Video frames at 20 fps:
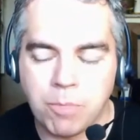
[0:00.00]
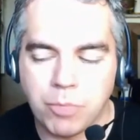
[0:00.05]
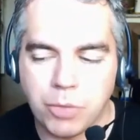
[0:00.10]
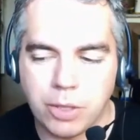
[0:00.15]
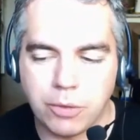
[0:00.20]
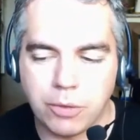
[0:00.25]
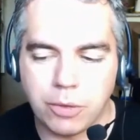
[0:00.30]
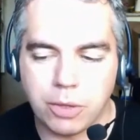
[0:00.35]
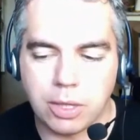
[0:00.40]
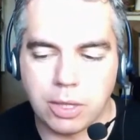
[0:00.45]

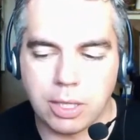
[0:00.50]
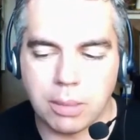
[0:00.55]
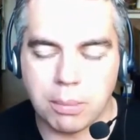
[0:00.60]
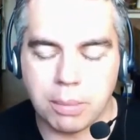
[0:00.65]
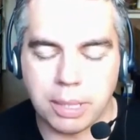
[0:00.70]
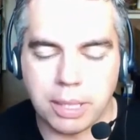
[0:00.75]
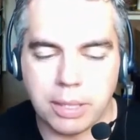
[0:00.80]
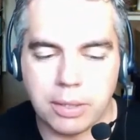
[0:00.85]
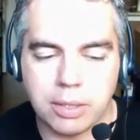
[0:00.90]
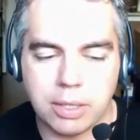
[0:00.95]
If you think
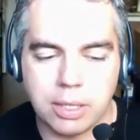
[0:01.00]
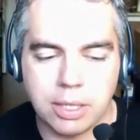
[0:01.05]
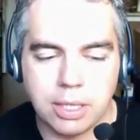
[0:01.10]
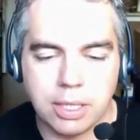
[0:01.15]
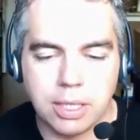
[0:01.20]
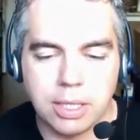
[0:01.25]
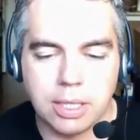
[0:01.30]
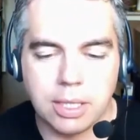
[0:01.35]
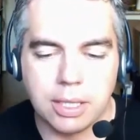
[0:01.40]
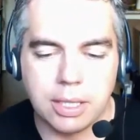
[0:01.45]
about
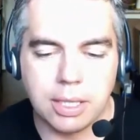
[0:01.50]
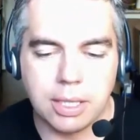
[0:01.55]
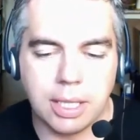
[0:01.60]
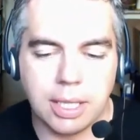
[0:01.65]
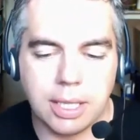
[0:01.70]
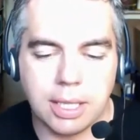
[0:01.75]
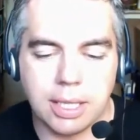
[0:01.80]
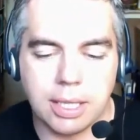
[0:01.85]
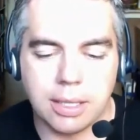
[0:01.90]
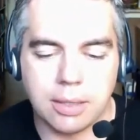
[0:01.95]

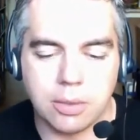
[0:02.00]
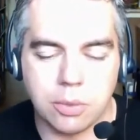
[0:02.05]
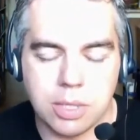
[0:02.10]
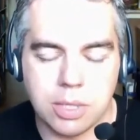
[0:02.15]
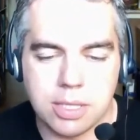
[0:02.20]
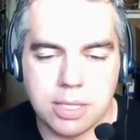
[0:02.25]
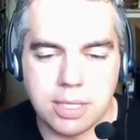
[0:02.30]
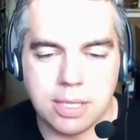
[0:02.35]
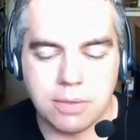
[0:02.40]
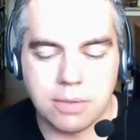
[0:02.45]
when
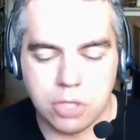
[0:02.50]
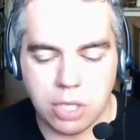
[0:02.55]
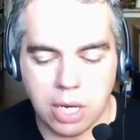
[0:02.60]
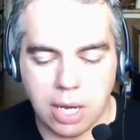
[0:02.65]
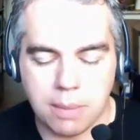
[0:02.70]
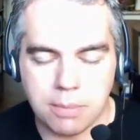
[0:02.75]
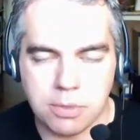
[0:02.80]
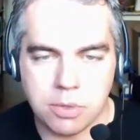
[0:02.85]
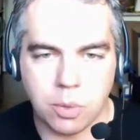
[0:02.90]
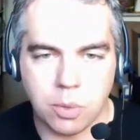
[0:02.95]
Steve
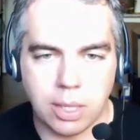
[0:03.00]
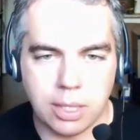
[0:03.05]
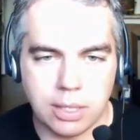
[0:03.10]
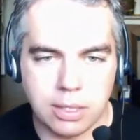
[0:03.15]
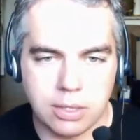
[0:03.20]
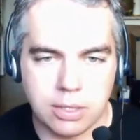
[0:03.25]
Jobs went